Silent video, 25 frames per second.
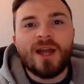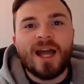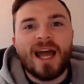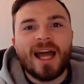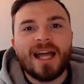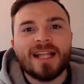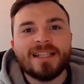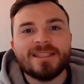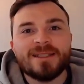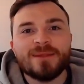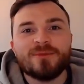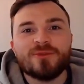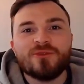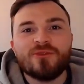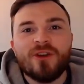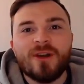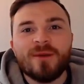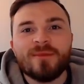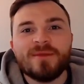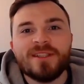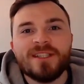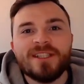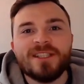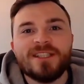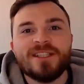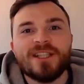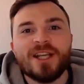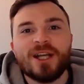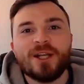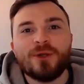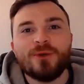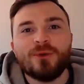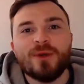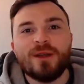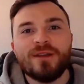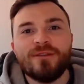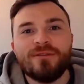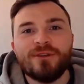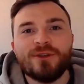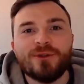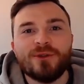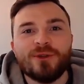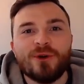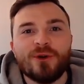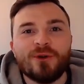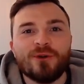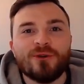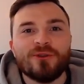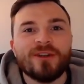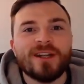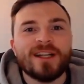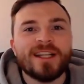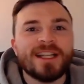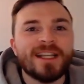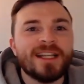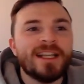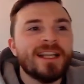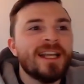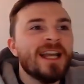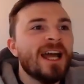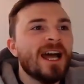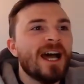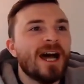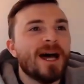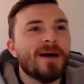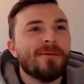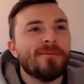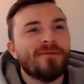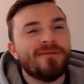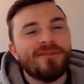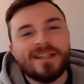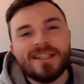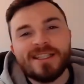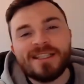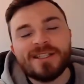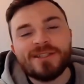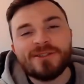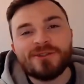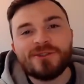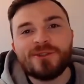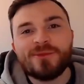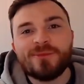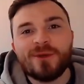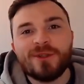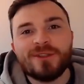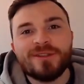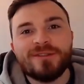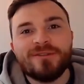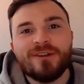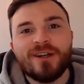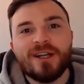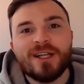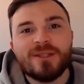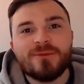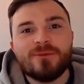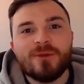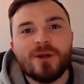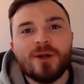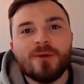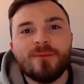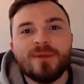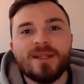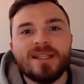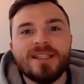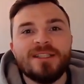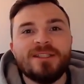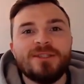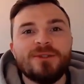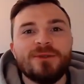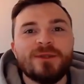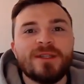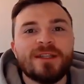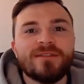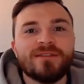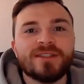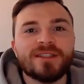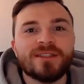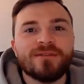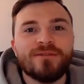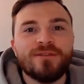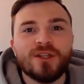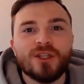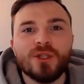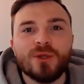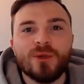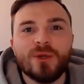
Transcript: and subscribe to the channel if you're not already. If you're listening on Spotify as well, please do give us a follow